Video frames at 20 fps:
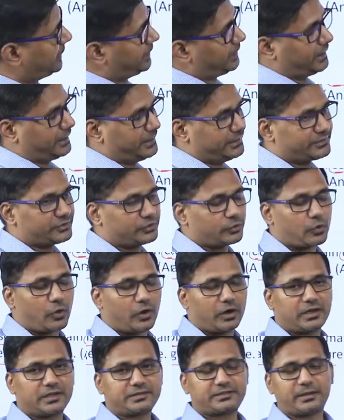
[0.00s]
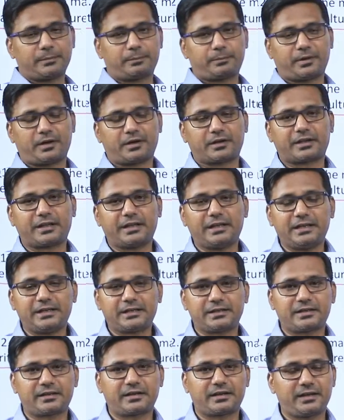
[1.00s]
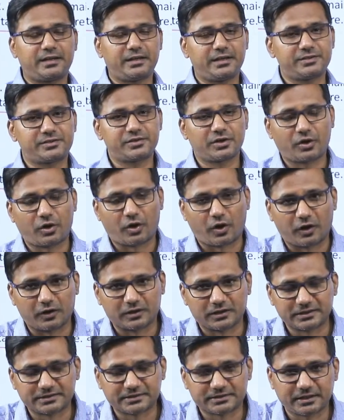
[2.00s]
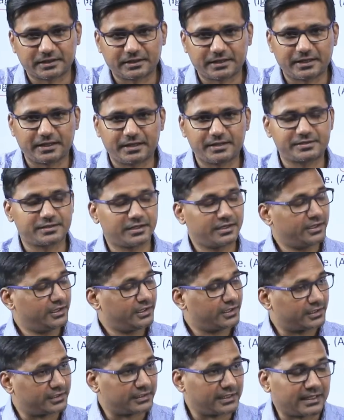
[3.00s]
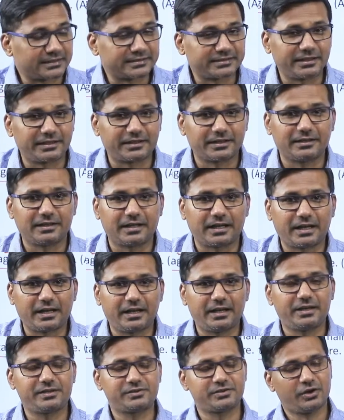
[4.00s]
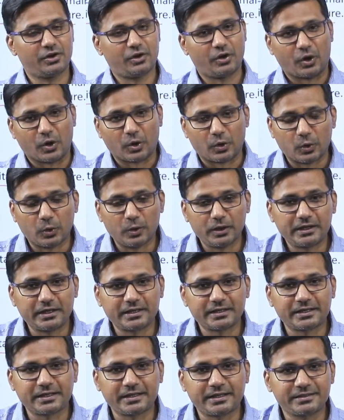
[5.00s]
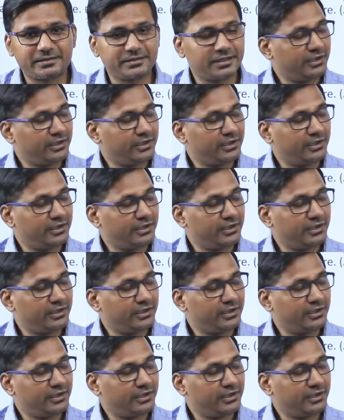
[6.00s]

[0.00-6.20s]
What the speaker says: is called as a Percolian age, Augustan age, classical age, Golden Age,